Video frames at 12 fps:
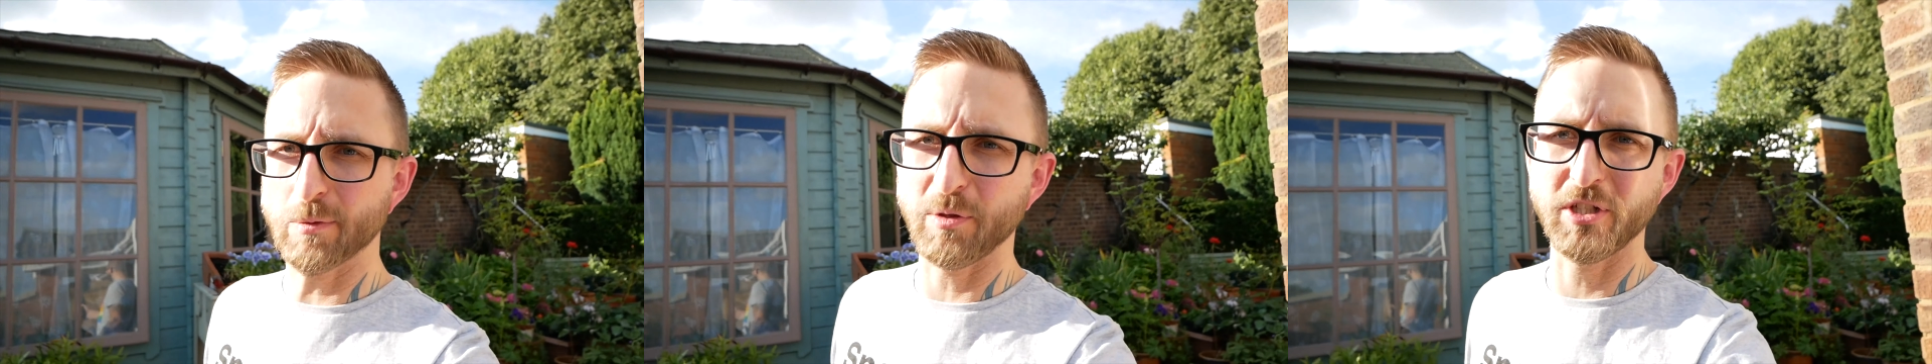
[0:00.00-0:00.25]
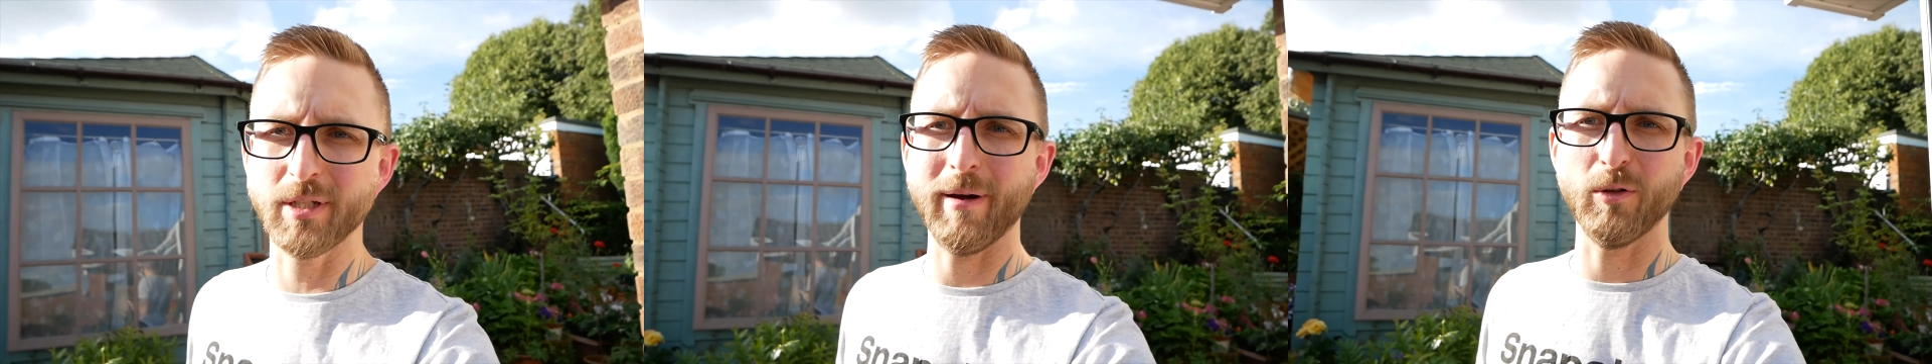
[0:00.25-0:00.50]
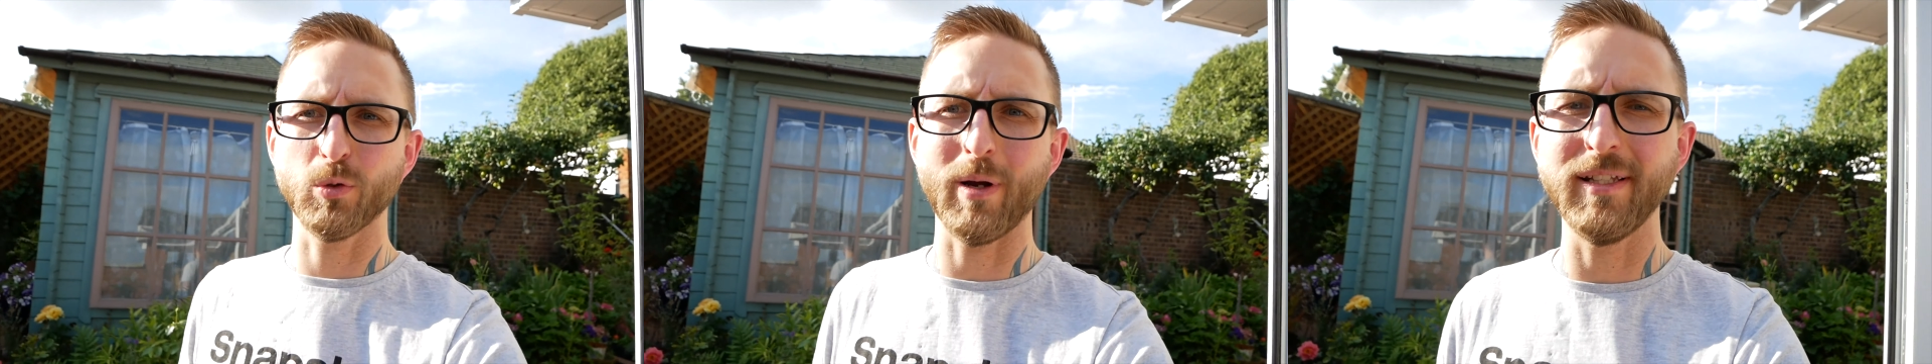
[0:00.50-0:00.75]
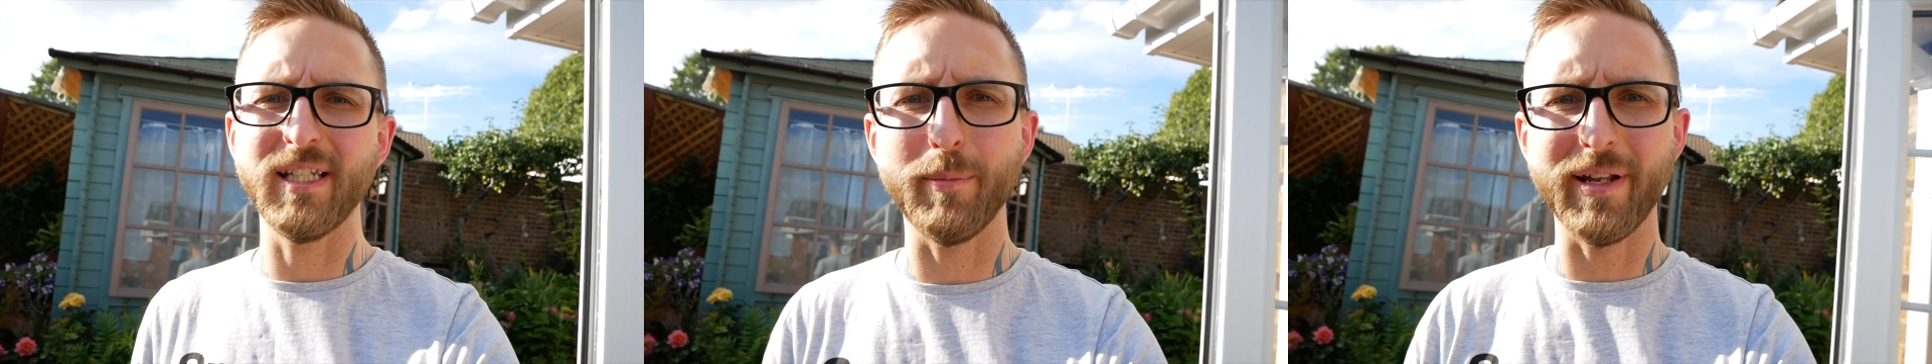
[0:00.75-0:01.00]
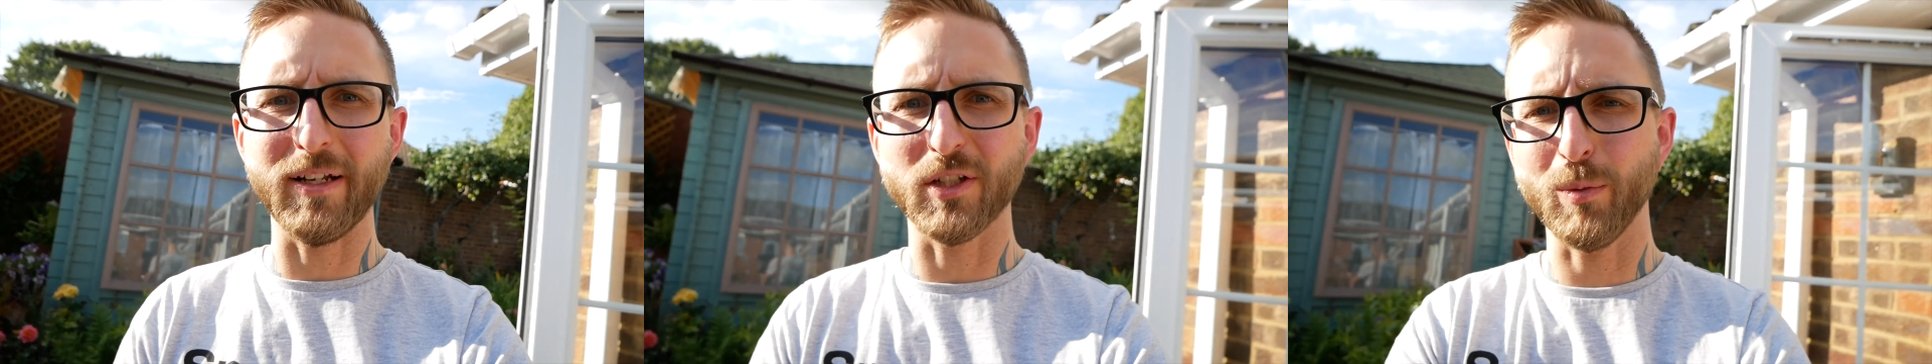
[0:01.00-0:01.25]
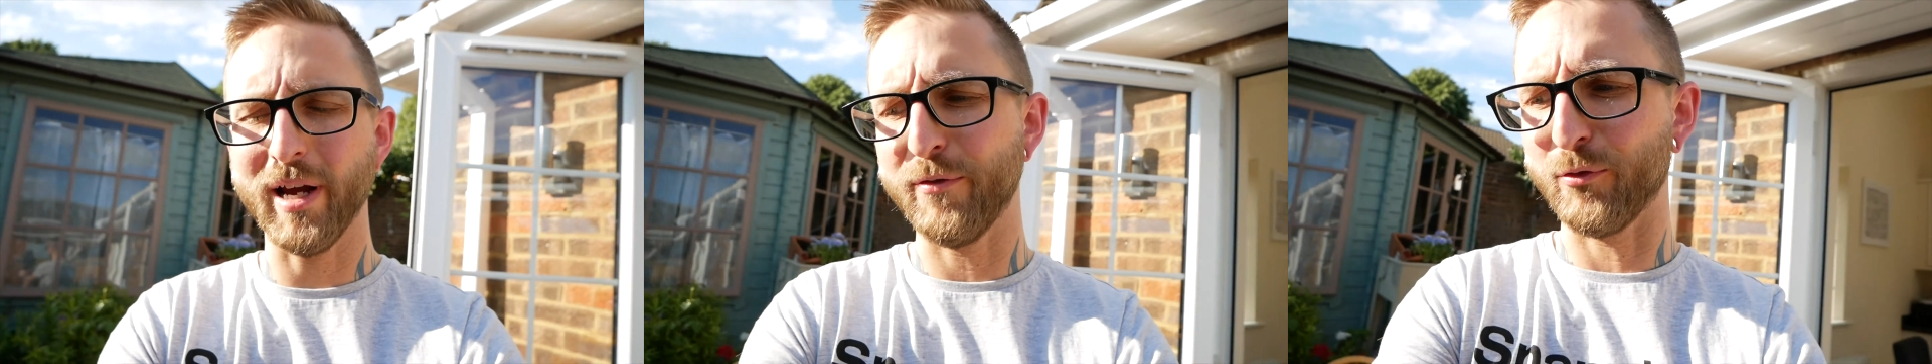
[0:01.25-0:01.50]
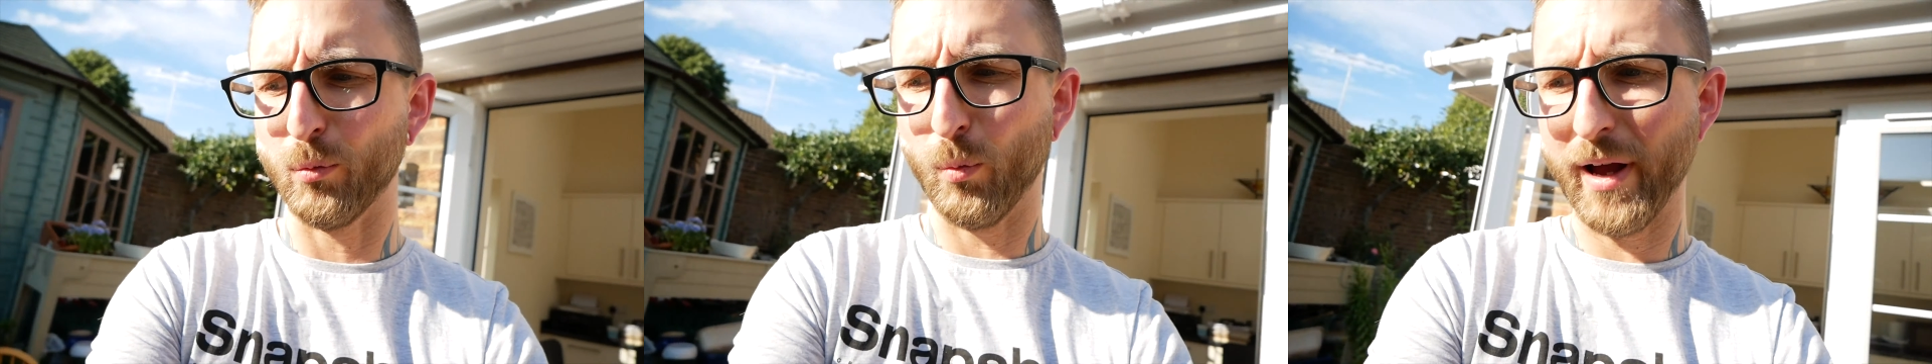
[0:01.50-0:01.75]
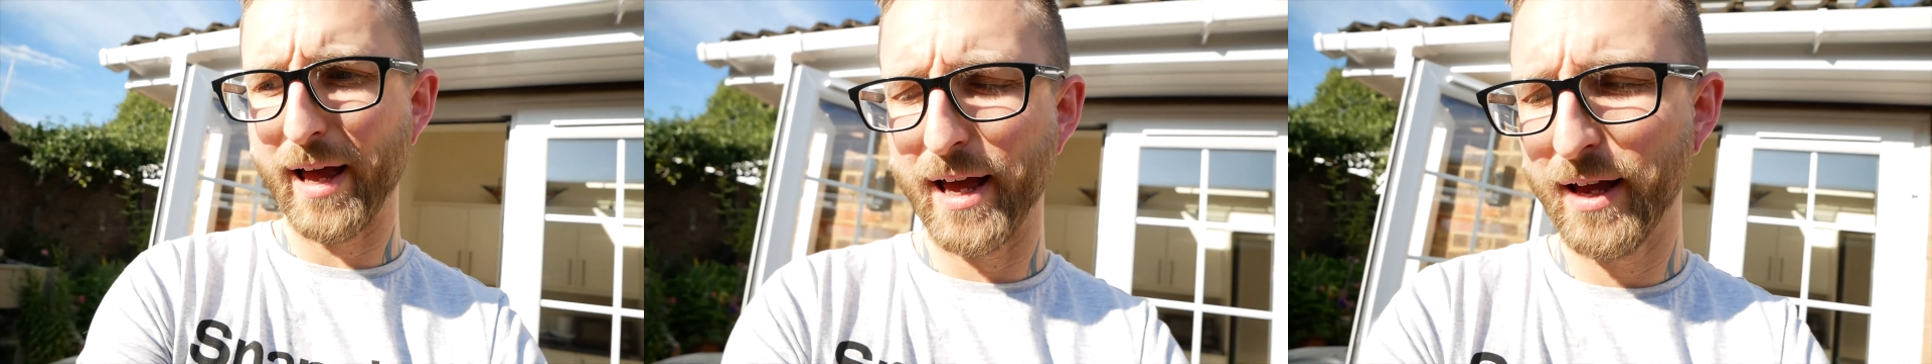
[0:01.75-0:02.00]
which is about 20 minutes away from
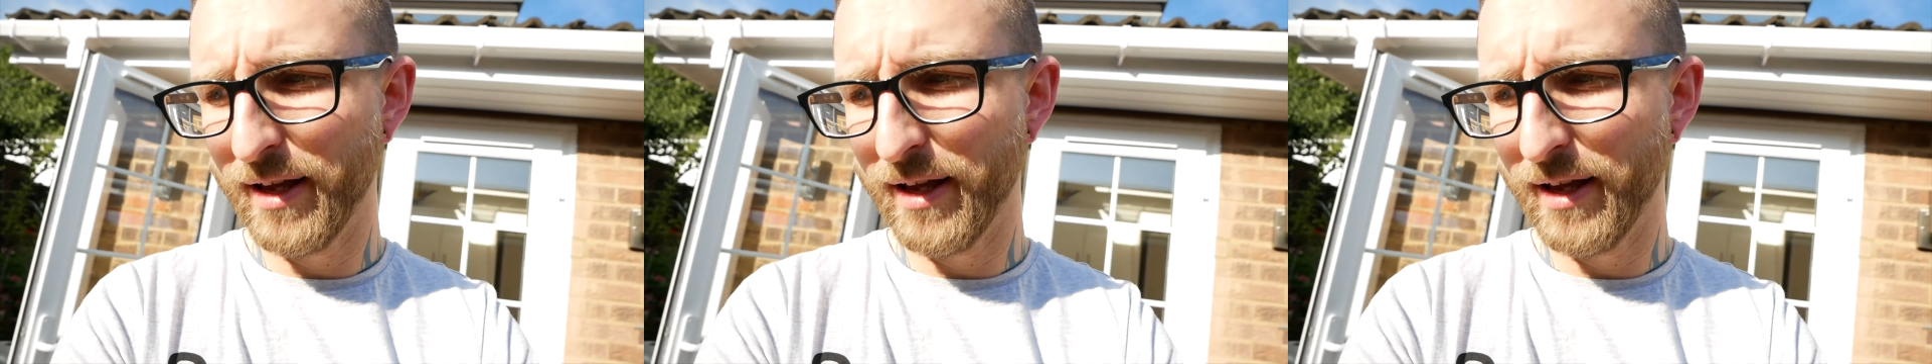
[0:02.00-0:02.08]
where,